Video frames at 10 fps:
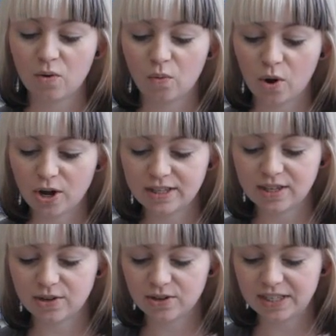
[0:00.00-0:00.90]
Words
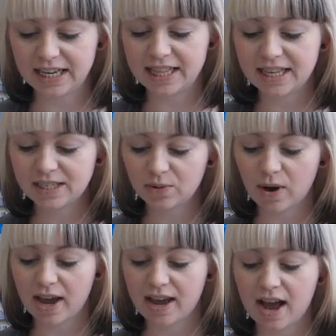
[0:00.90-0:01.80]
used in this
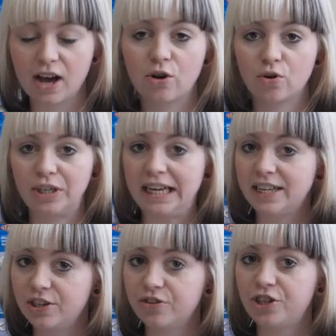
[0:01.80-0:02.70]
way are called
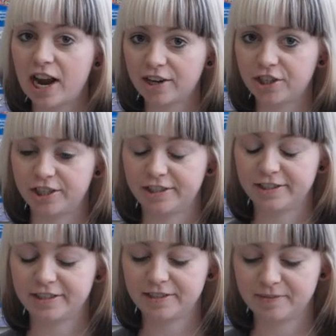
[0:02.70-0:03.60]

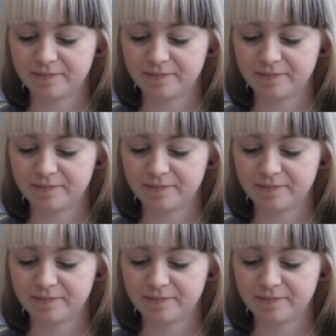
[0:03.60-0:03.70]
interjections.